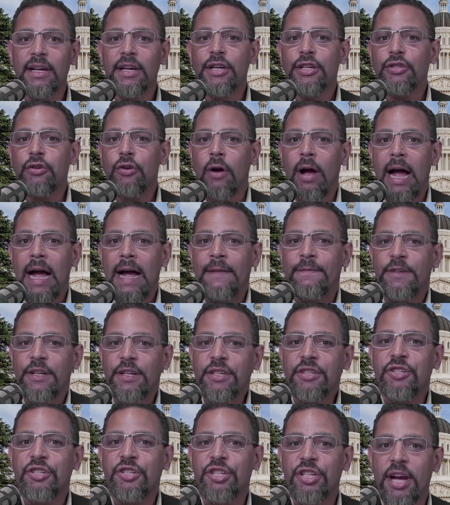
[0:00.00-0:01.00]
So I've
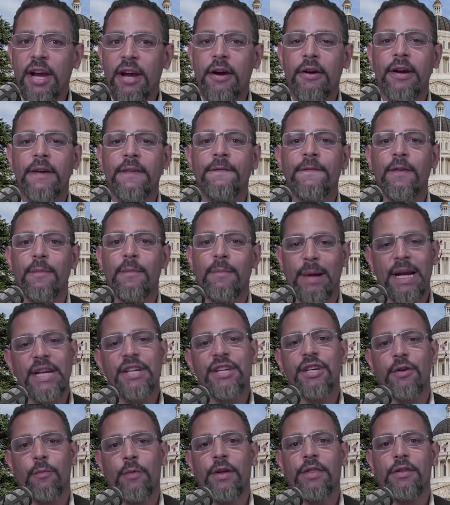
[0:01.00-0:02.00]
just shared
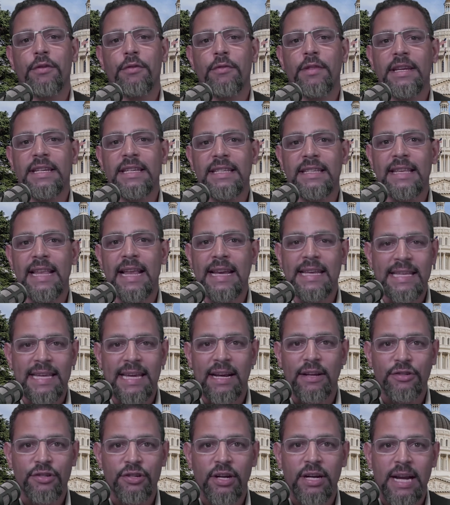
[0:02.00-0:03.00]
information with you that
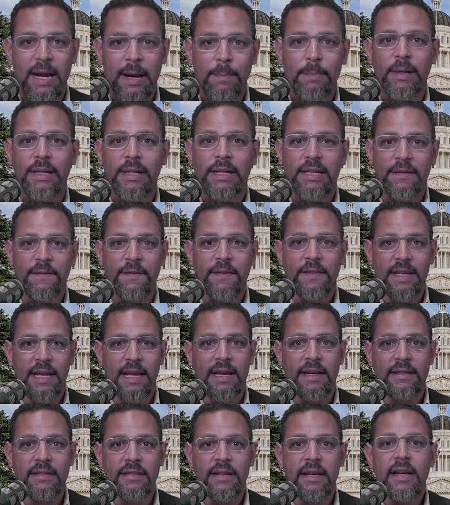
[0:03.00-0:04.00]
tells you a couple of different
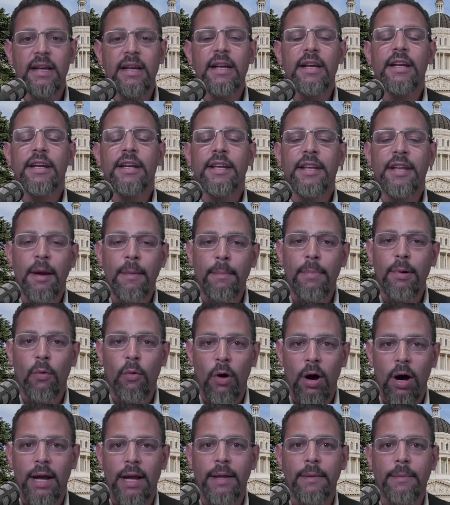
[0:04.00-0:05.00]
things. Number one,